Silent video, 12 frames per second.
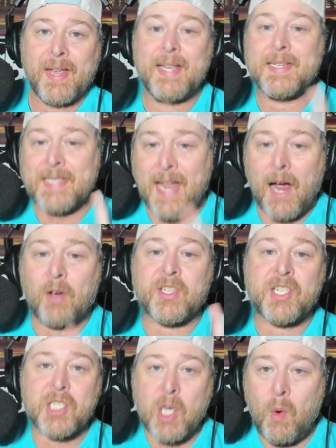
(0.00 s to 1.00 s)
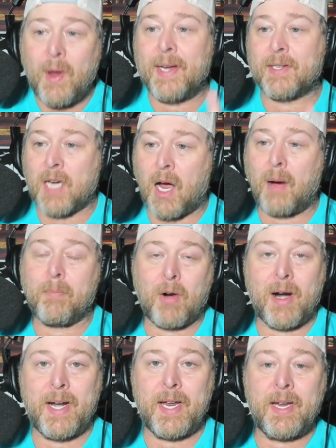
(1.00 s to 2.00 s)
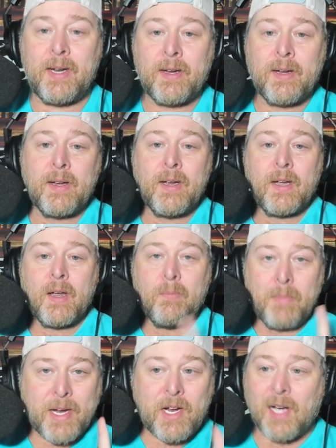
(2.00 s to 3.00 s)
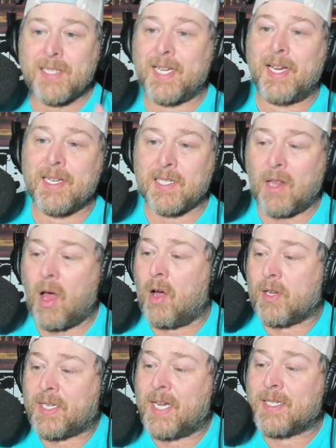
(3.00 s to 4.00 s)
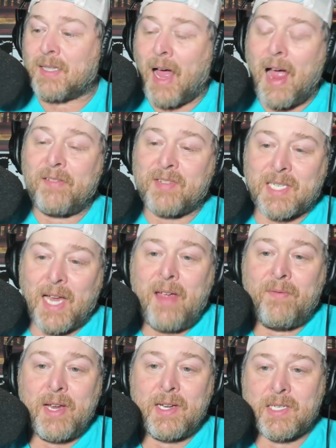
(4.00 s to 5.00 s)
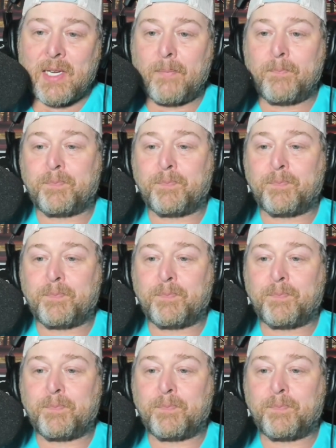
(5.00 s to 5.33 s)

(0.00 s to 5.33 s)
is now suing Tom Brady because he has lost his life savings